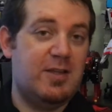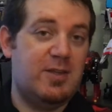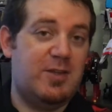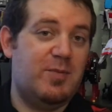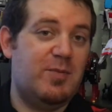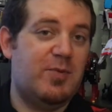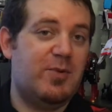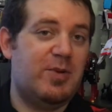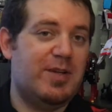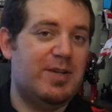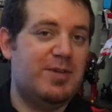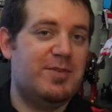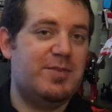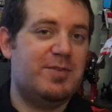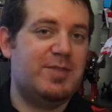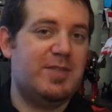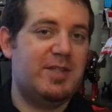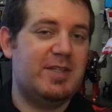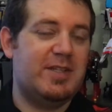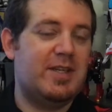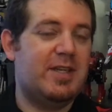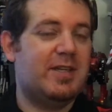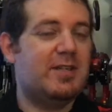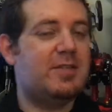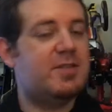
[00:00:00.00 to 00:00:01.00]
the more
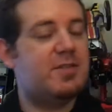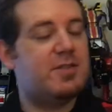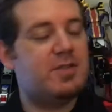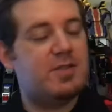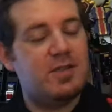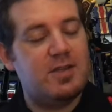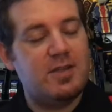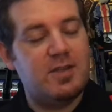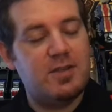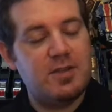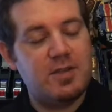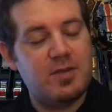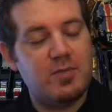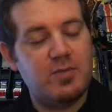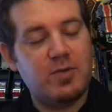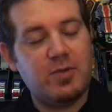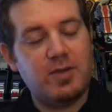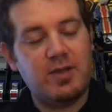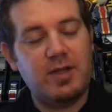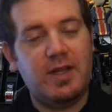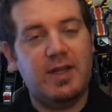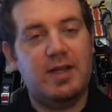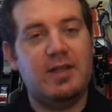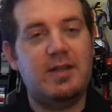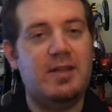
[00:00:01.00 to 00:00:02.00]
interest it gets, the more
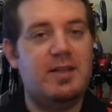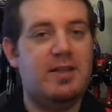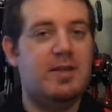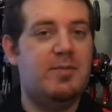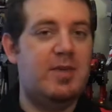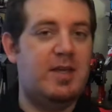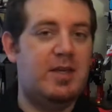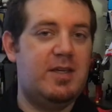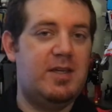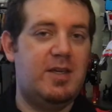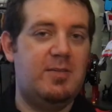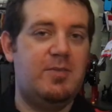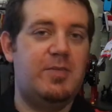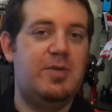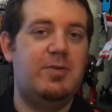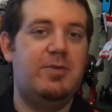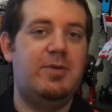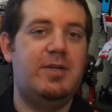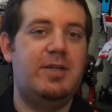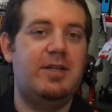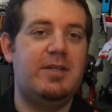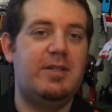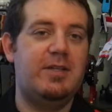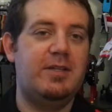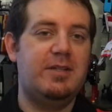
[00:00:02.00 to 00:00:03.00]
likely they may keep
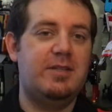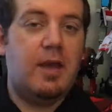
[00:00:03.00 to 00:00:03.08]
doing it.